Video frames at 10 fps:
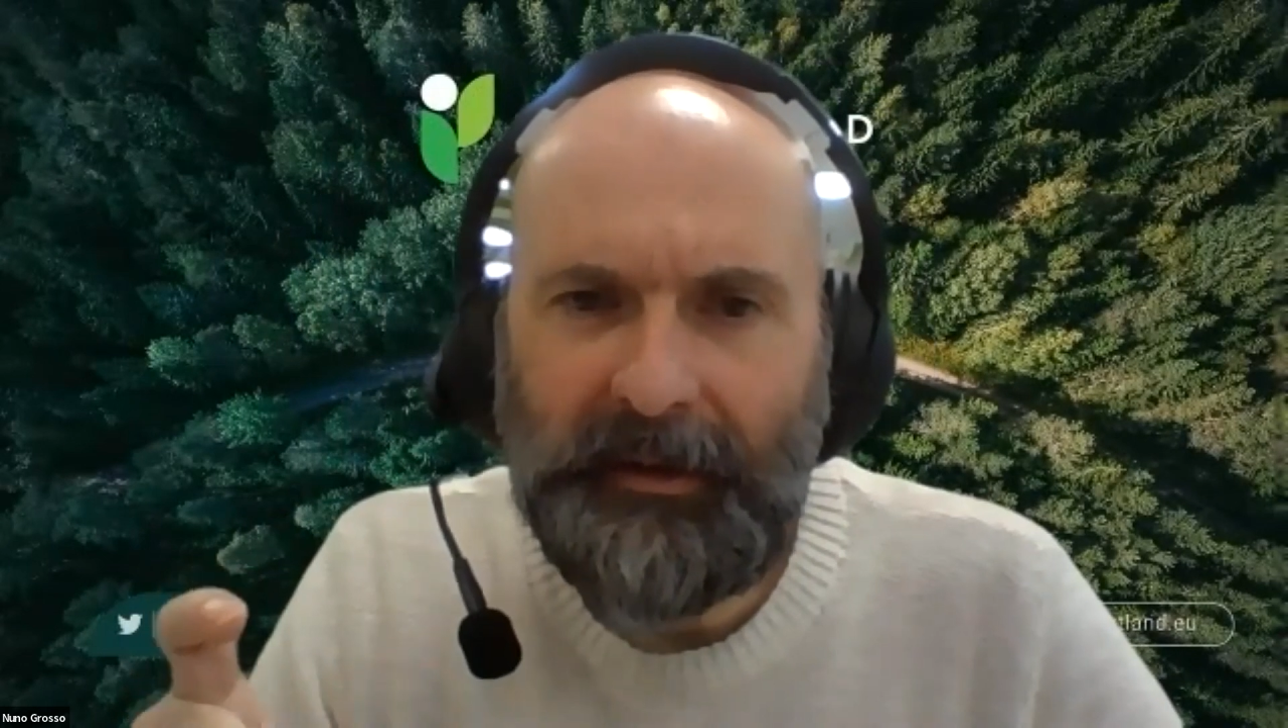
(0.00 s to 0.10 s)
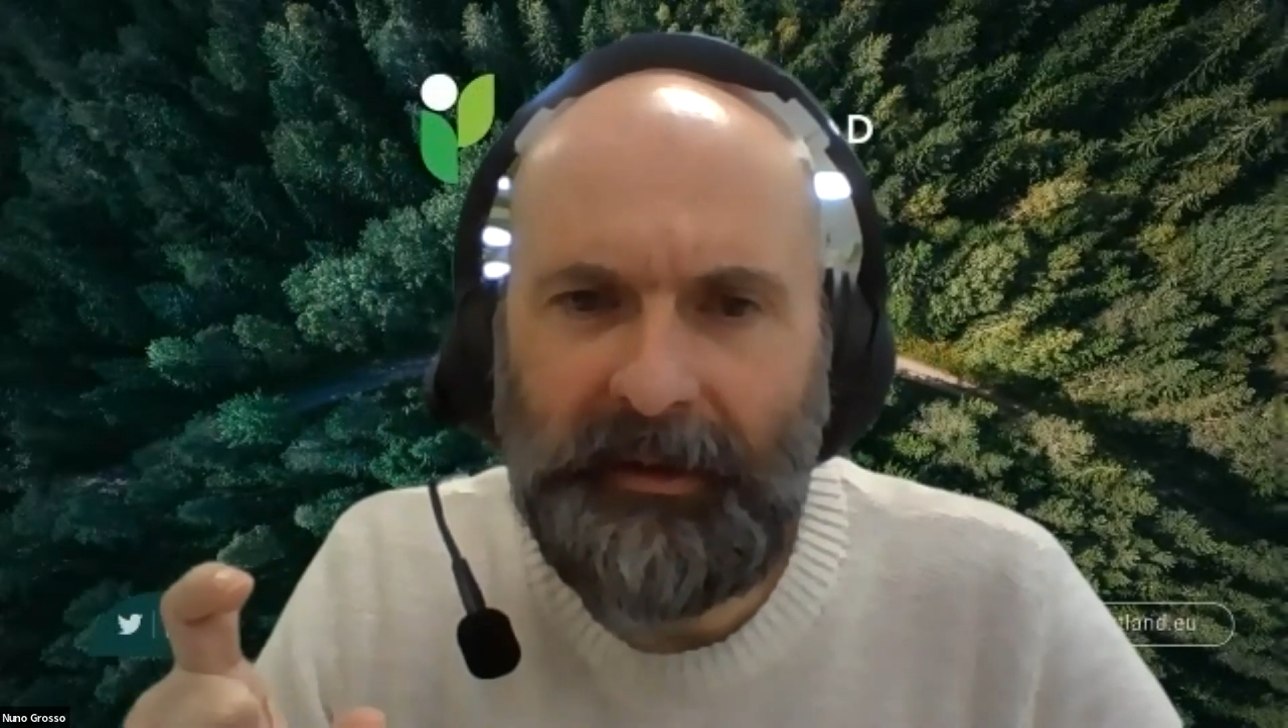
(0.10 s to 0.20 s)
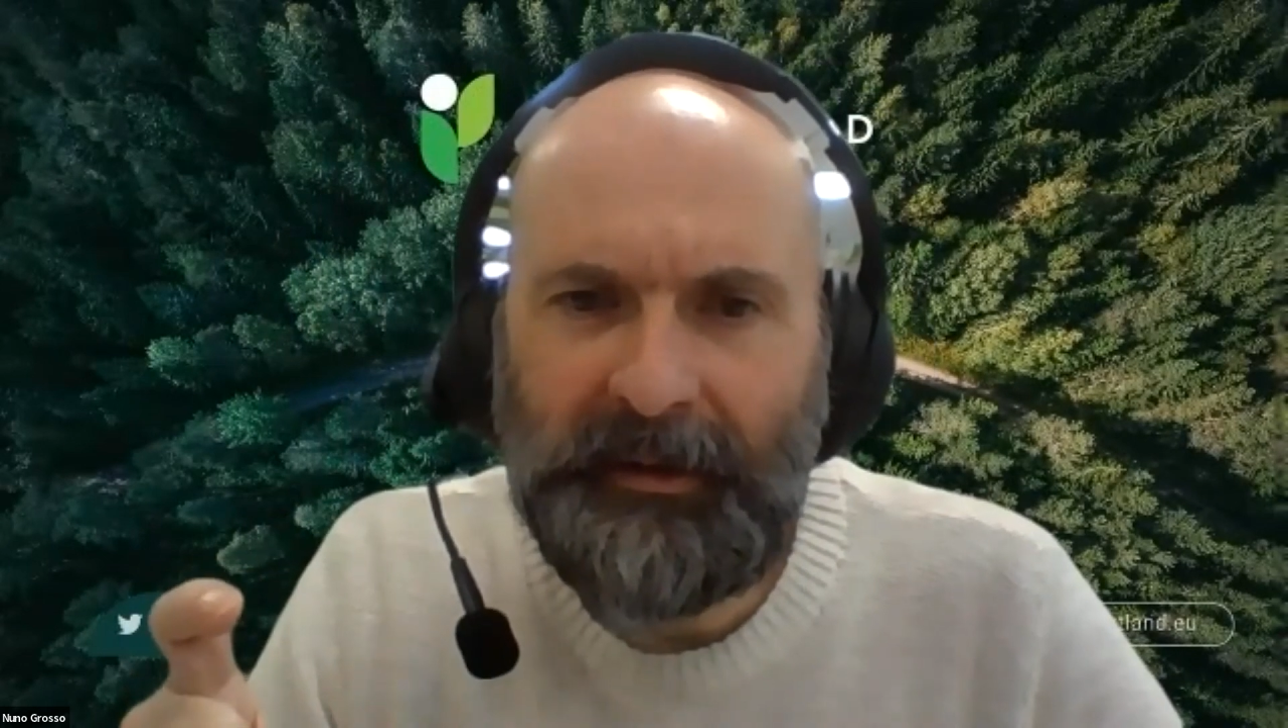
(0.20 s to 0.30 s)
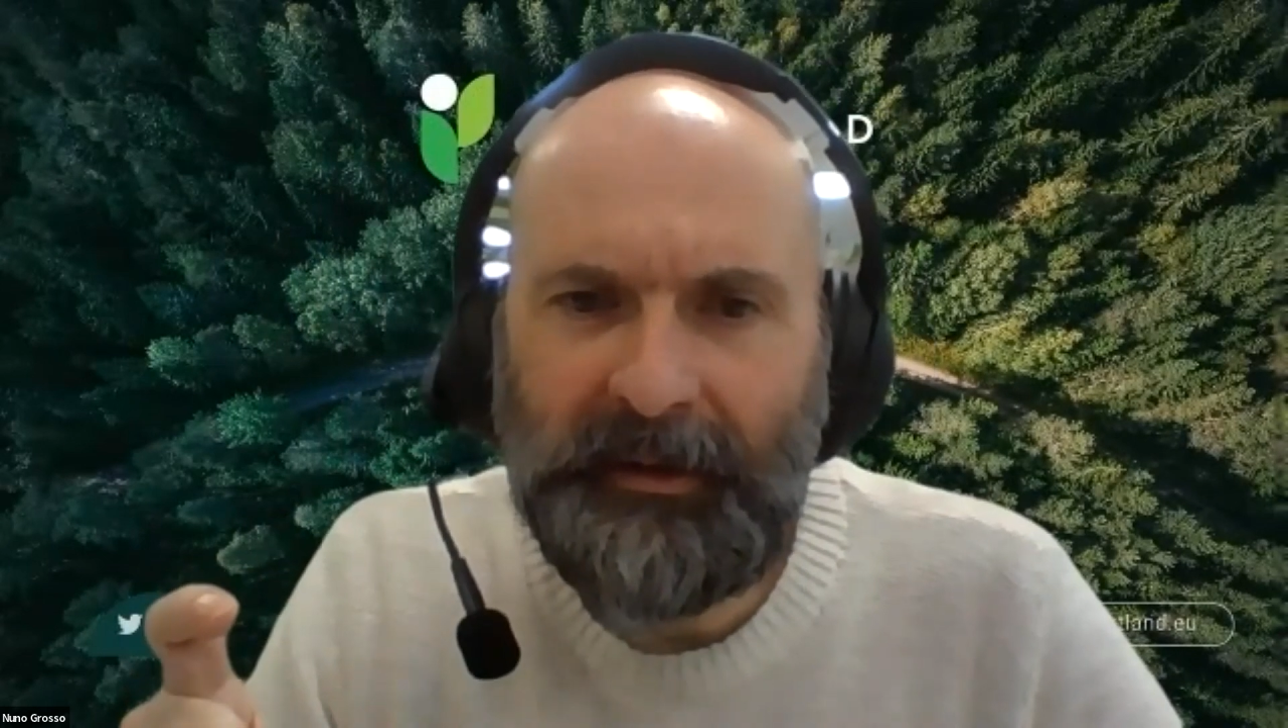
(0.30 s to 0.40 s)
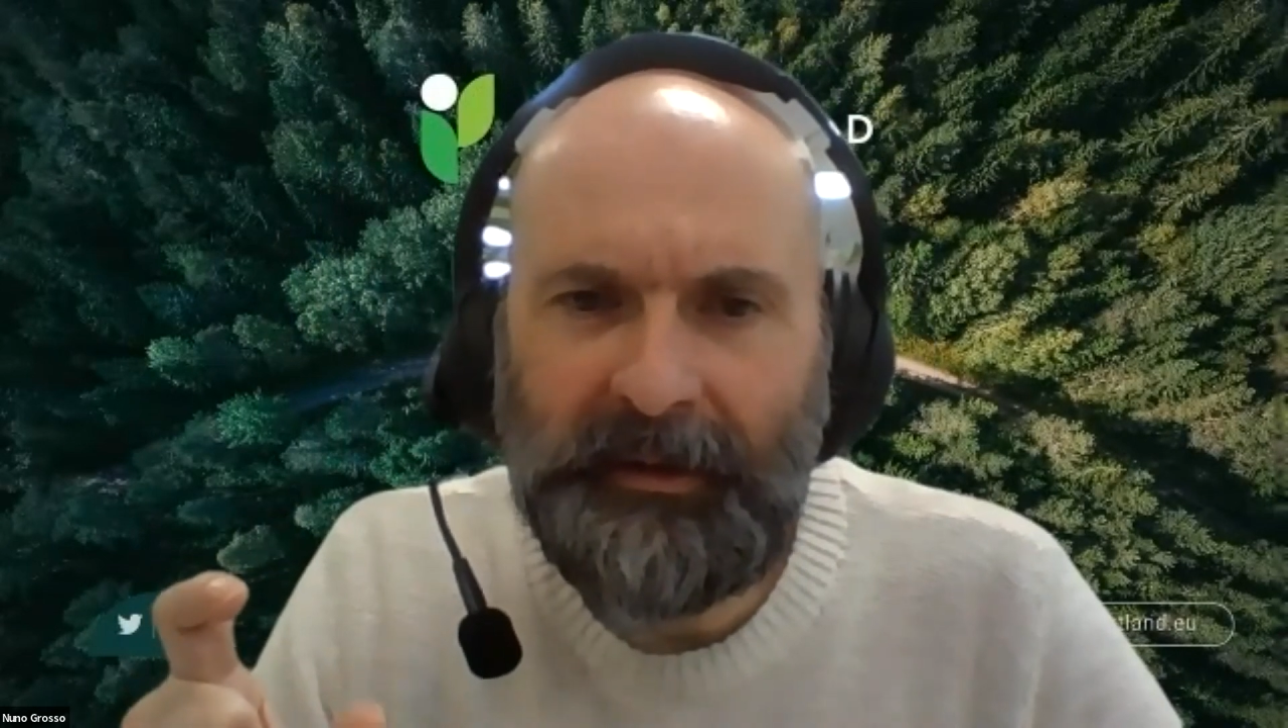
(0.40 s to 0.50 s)

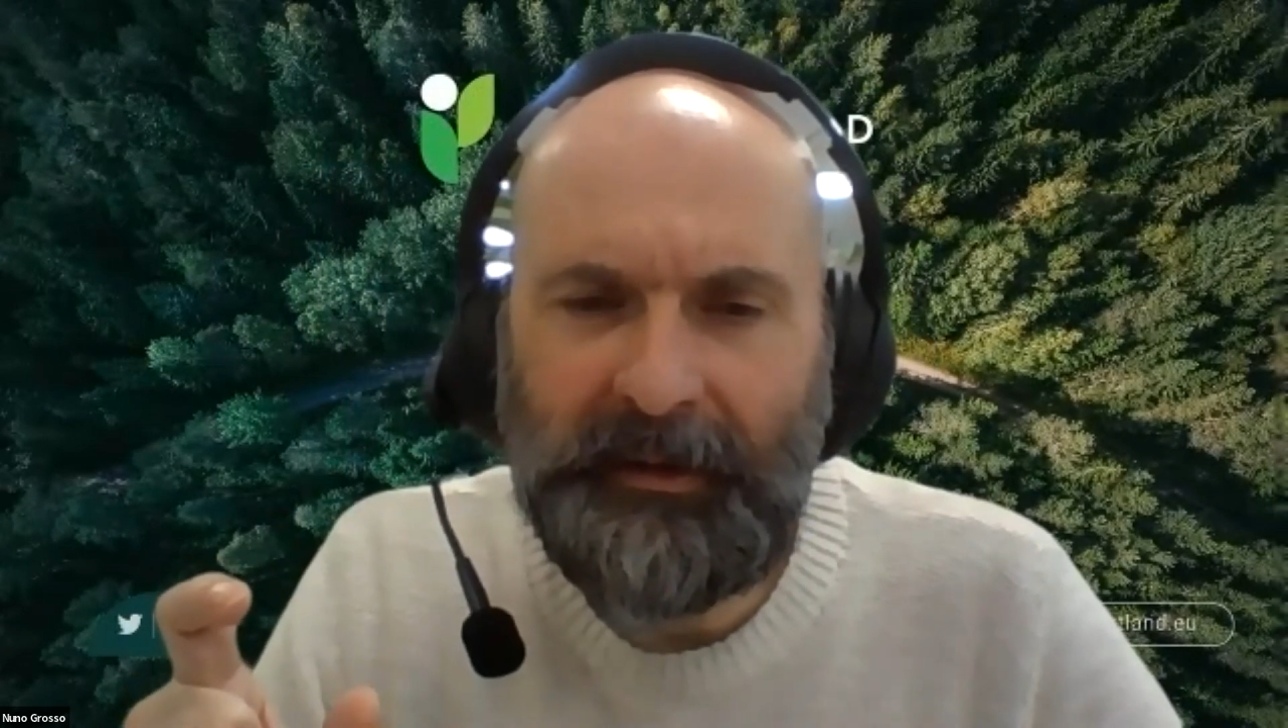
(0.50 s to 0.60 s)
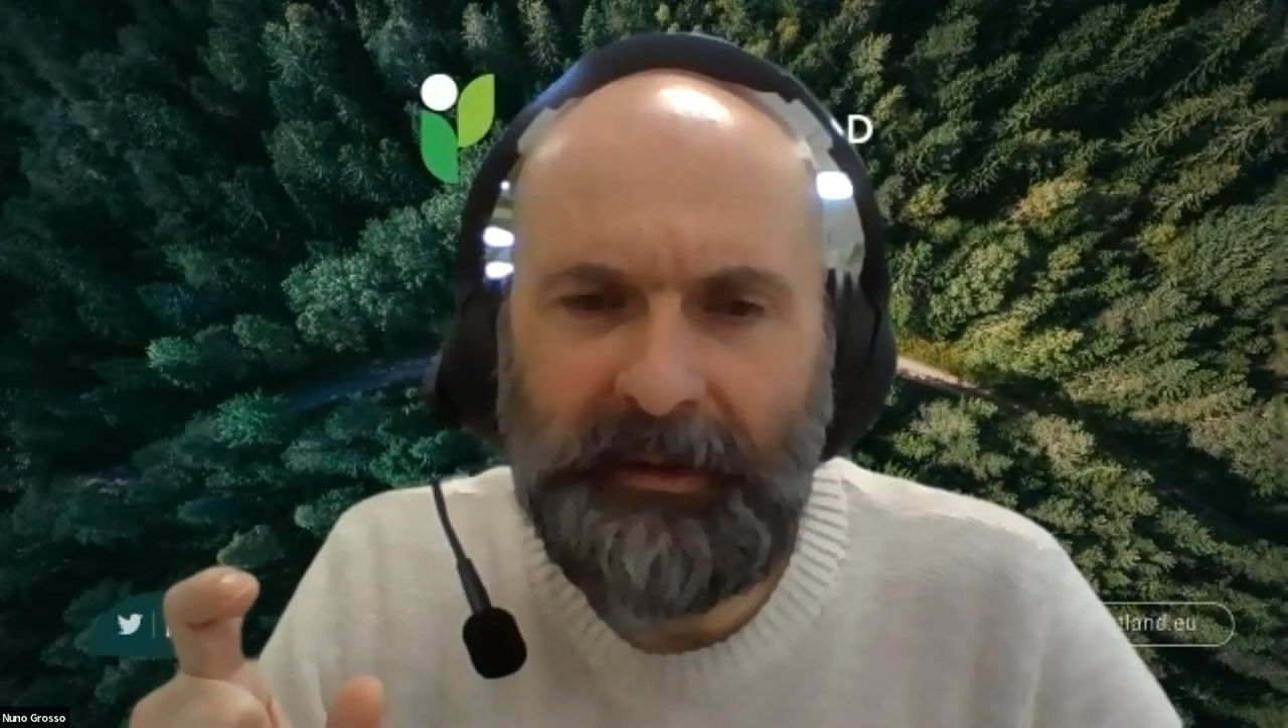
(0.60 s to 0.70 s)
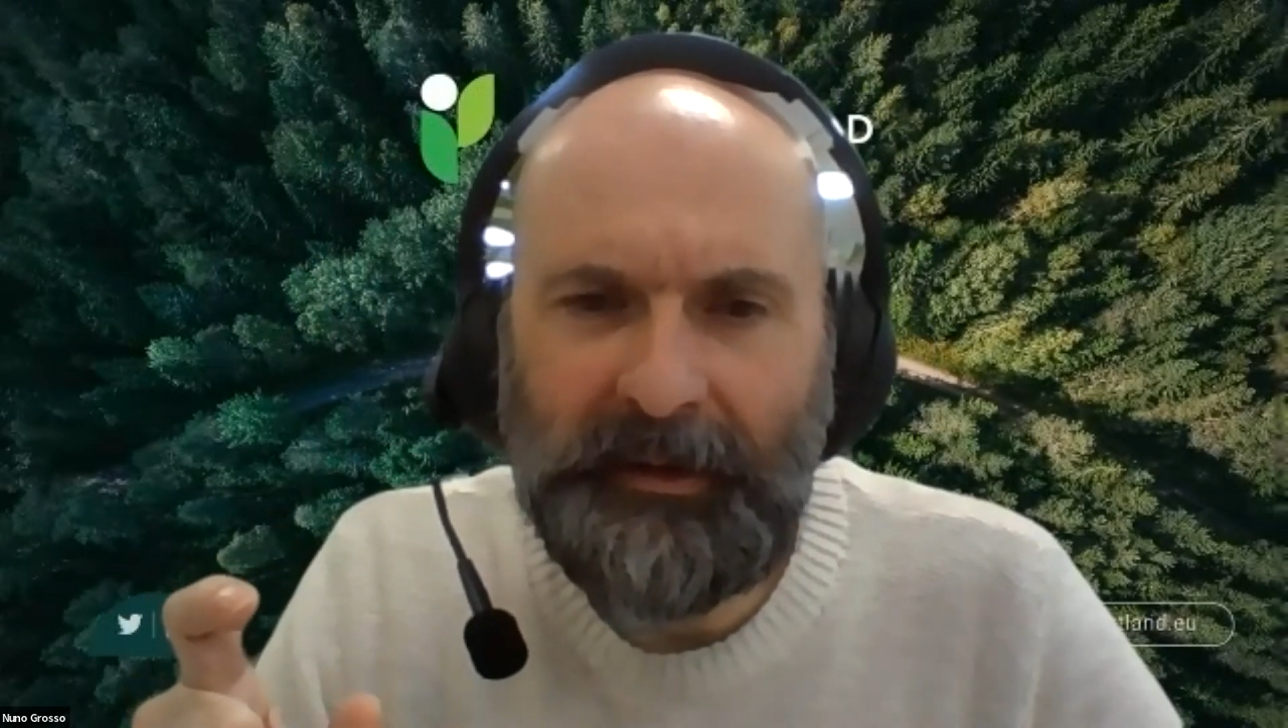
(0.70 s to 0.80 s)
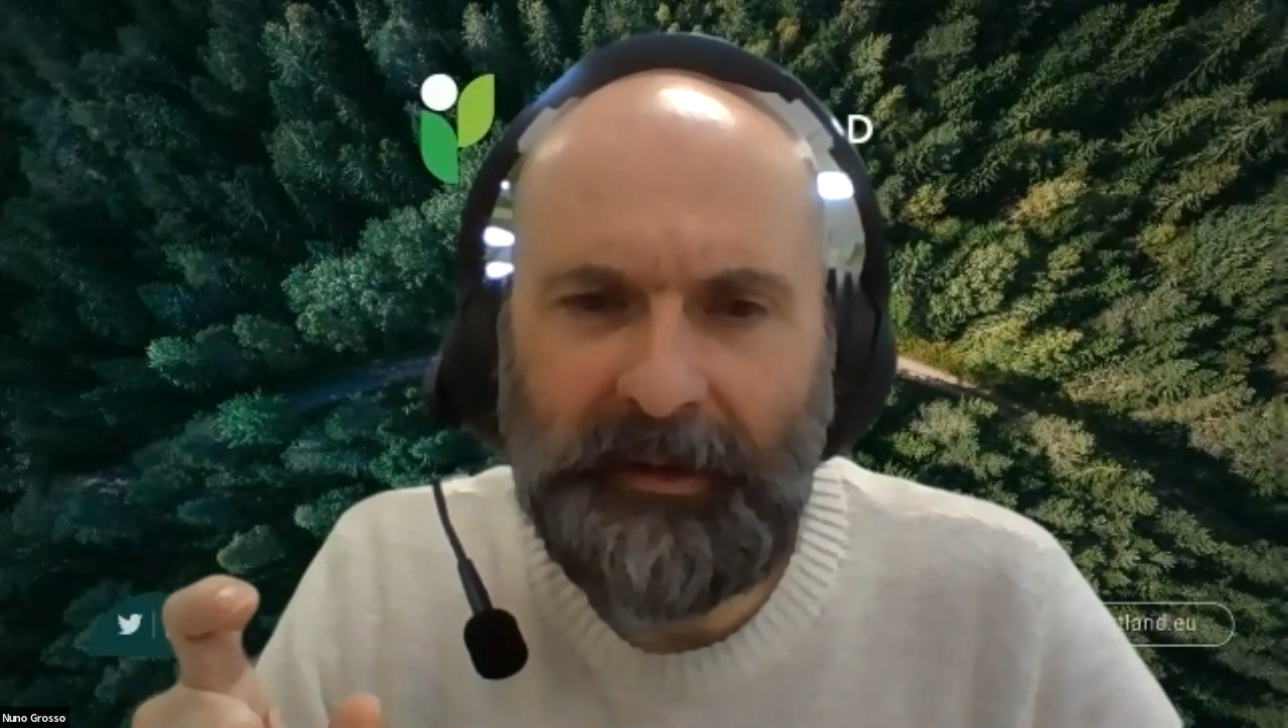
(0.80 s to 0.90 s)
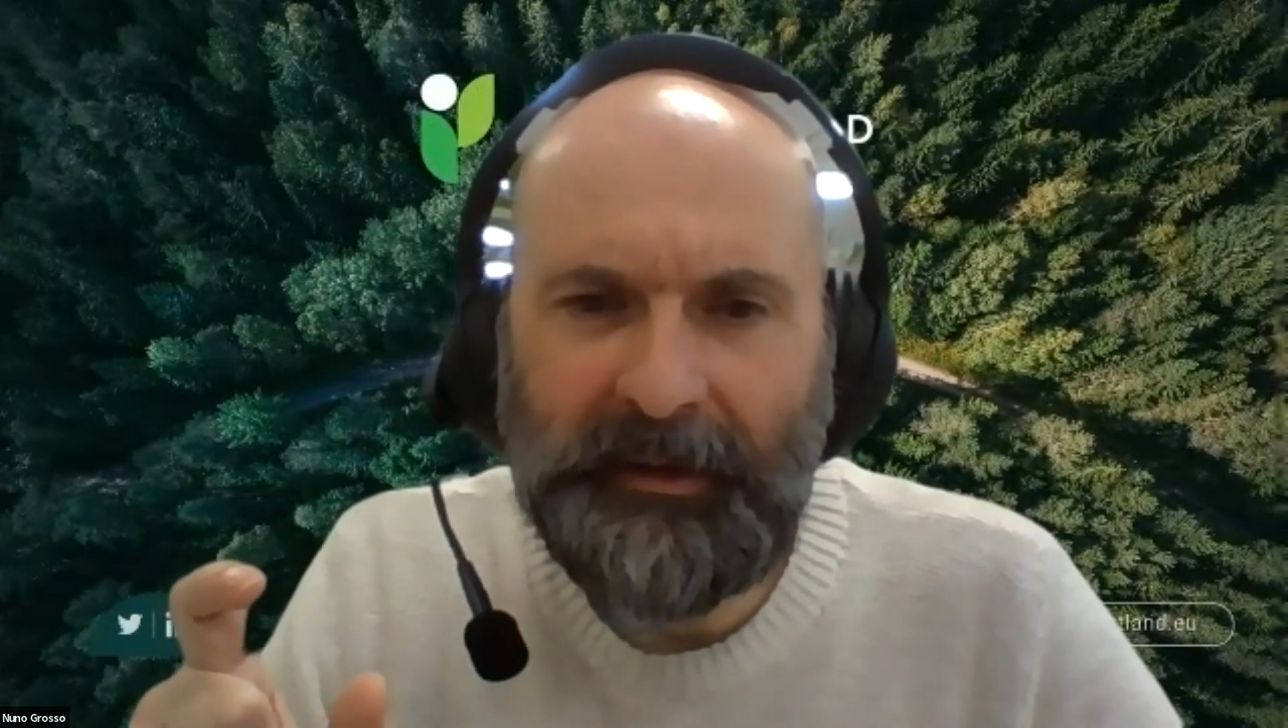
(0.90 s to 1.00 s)
in